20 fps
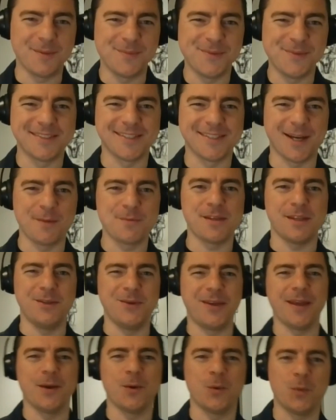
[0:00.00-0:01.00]
a couple of times that
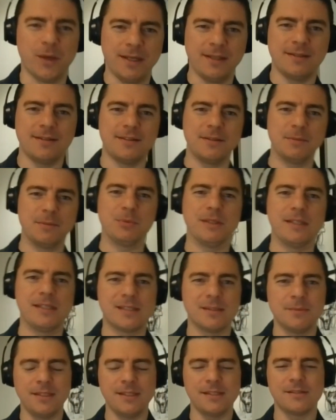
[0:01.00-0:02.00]
you can't wait to play
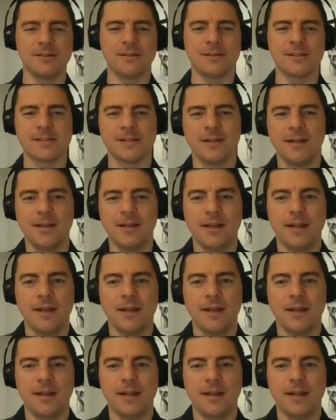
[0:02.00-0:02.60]
some of these songs.